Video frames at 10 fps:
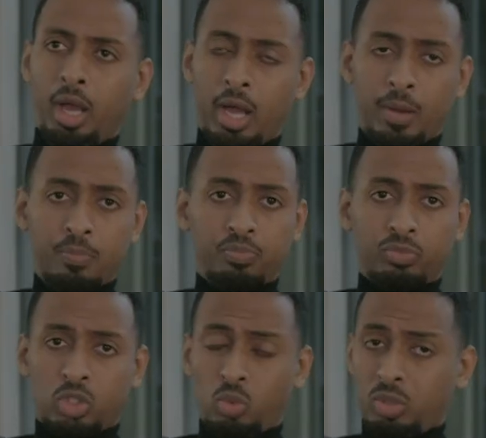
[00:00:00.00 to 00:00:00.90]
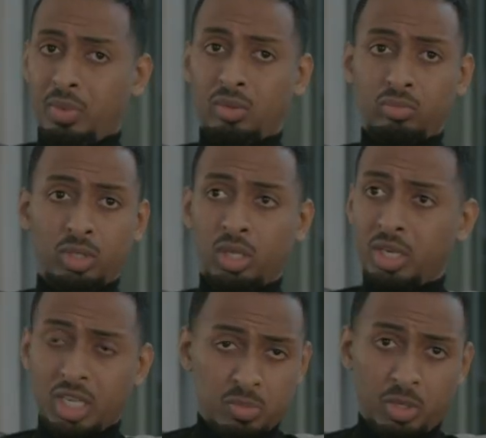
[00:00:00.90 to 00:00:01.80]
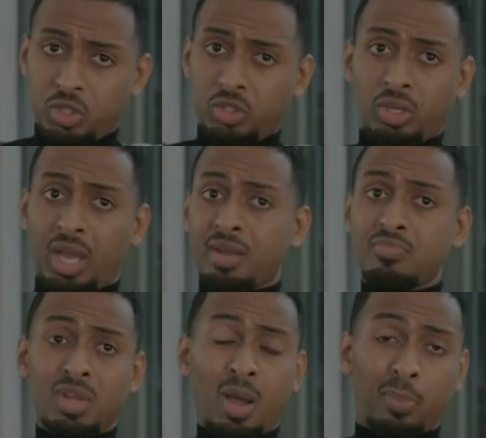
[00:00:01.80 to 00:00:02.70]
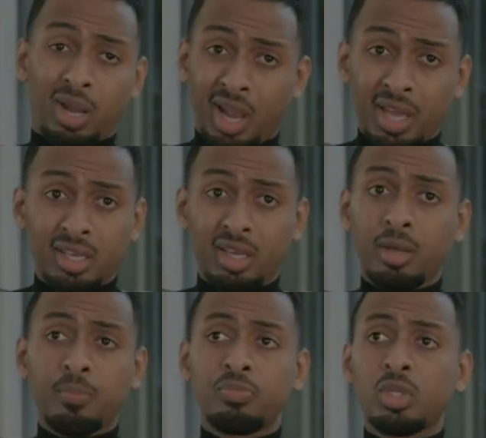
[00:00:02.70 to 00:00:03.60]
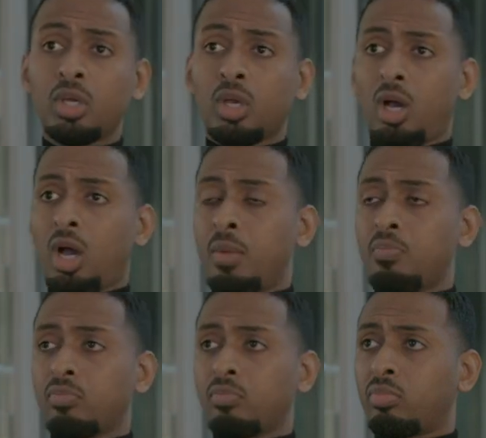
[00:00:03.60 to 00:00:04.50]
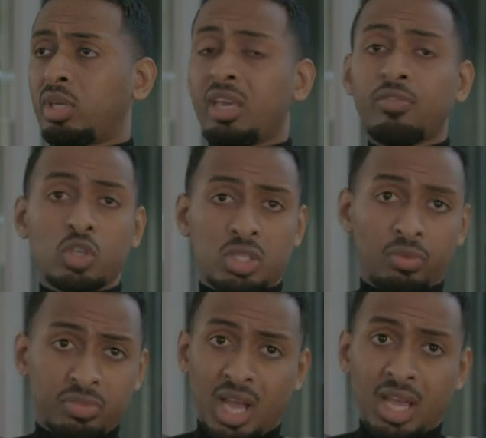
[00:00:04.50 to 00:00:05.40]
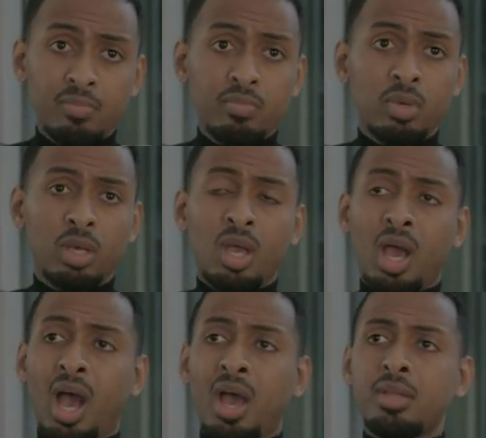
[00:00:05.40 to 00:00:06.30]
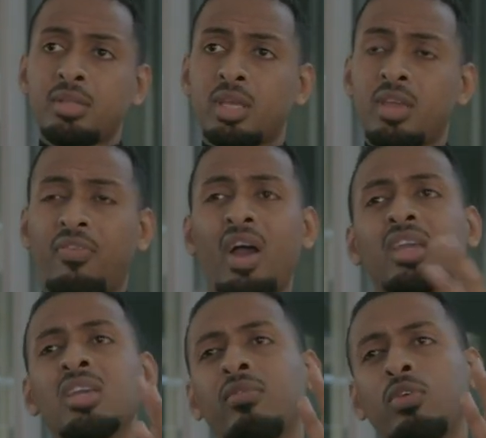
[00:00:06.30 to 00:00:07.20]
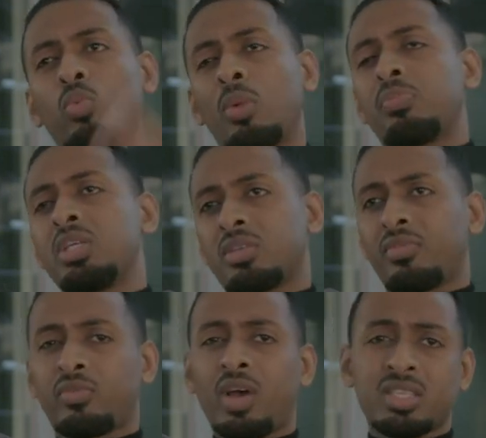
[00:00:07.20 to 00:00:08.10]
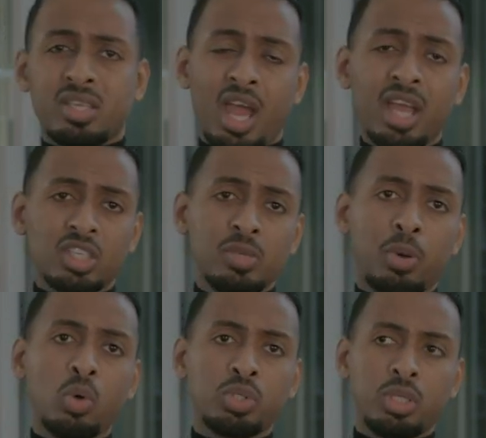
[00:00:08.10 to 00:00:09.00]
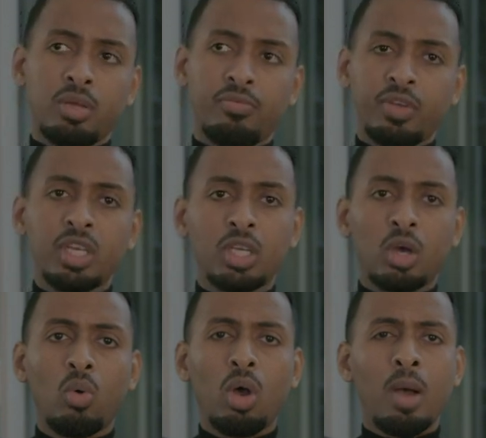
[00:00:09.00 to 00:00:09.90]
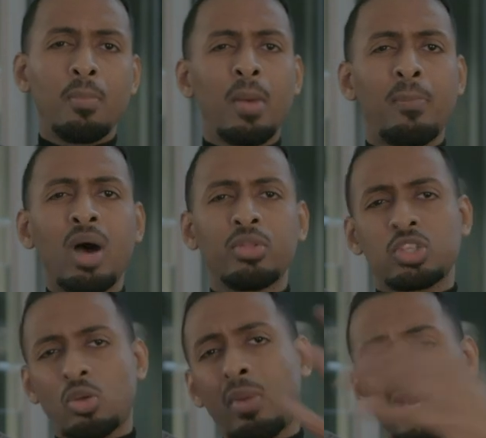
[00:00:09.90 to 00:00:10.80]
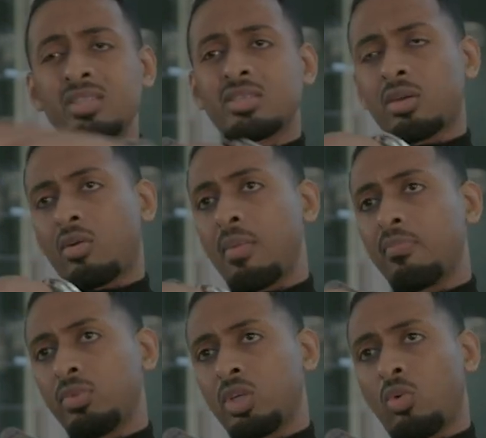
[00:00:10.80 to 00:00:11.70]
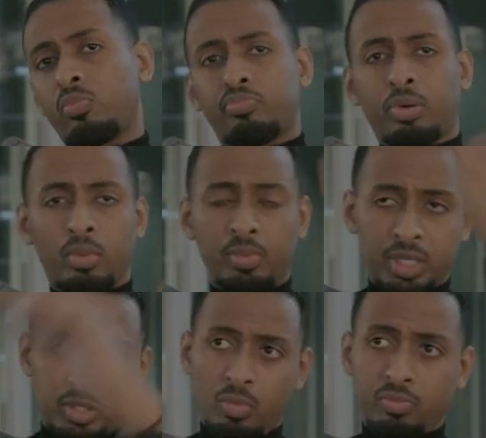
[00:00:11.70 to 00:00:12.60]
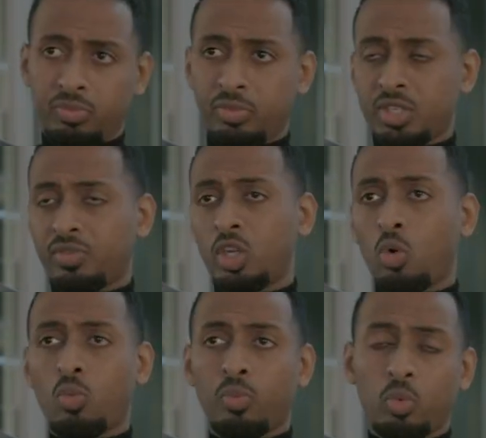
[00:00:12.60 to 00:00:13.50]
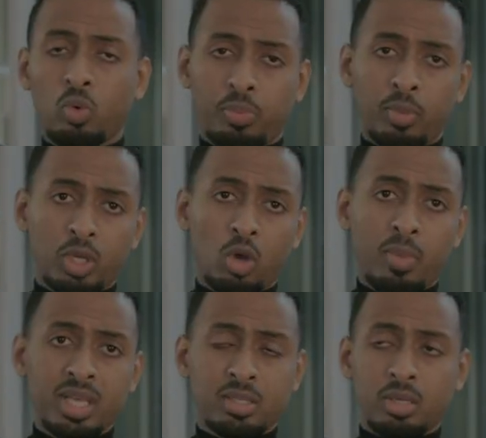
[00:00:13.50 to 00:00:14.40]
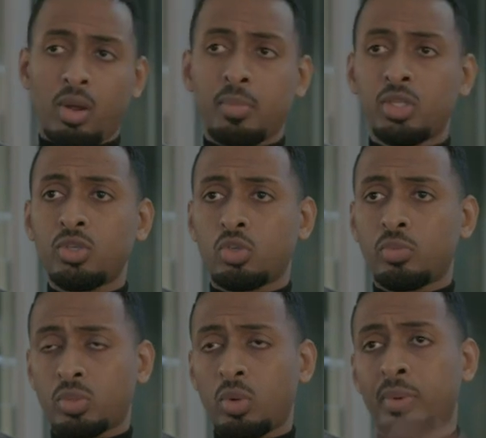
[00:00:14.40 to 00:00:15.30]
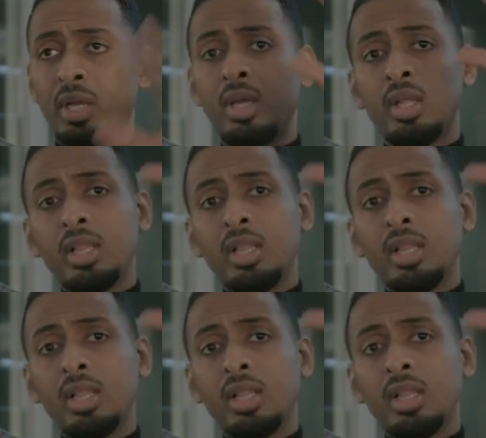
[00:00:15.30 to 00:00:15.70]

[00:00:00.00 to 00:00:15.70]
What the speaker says: So it's about learning as much as you can, applying it, give yourself time. And if I can give you one piece of advice, and I actually posted a video about this on my Instagram, you know, probably some, this video will probably go on my Instagram and YouTube as well, but